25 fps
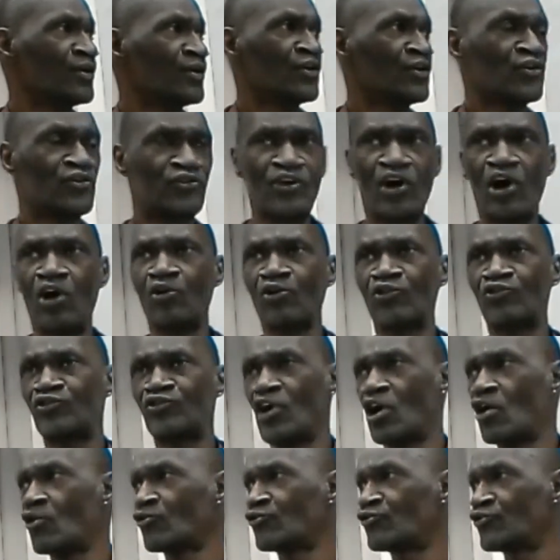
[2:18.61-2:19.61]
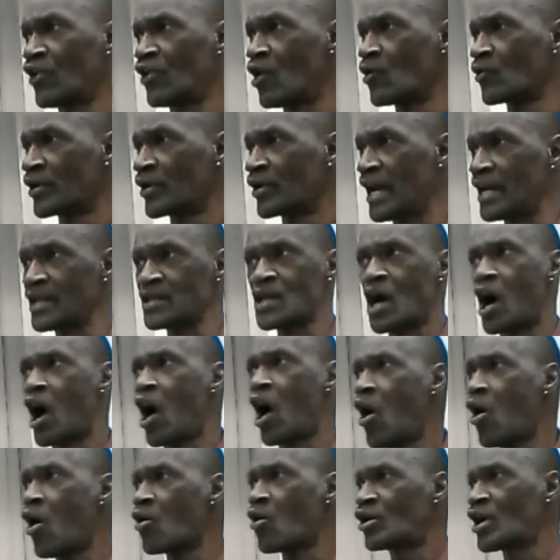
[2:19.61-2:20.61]
So, so, so getting
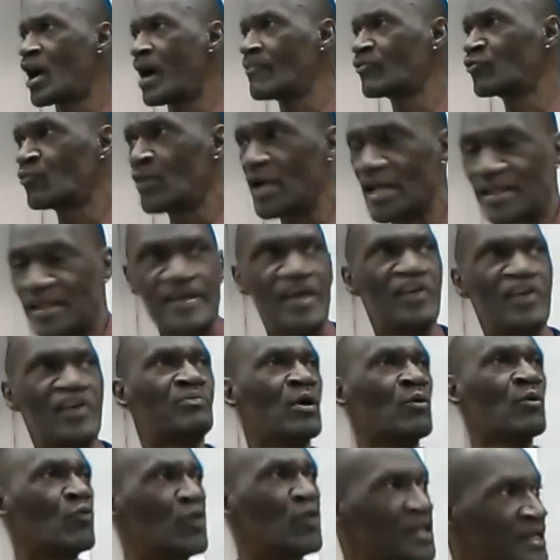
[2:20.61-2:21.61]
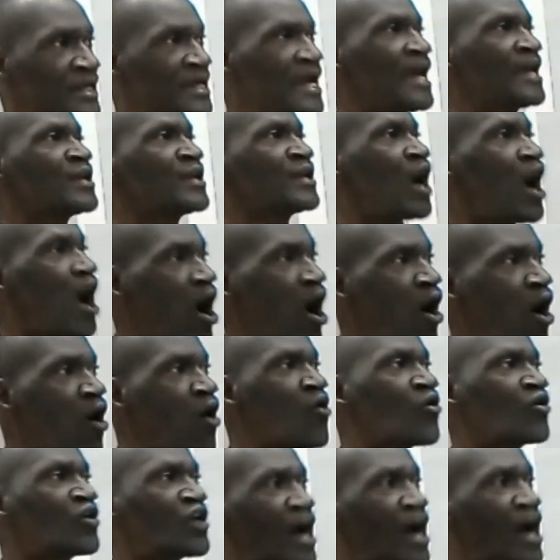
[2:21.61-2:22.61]
old comes with this, but with getting
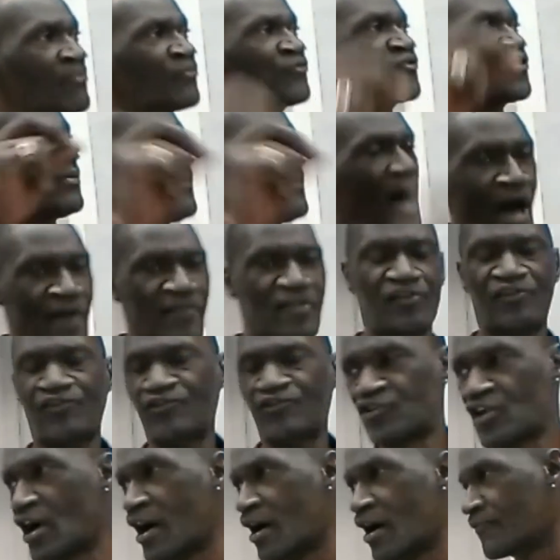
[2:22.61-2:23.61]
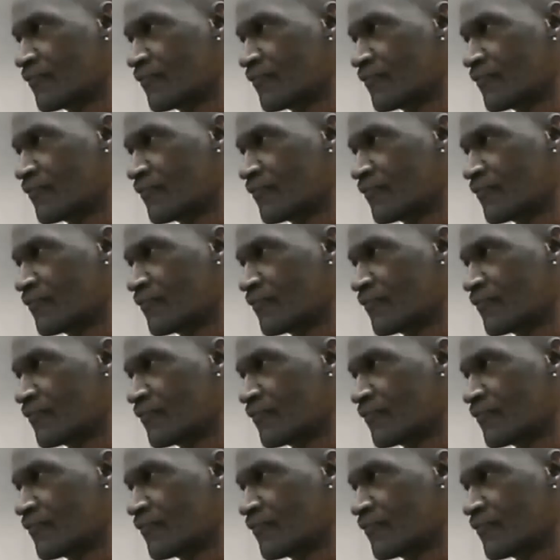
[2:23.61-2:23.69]
old comes some other stuff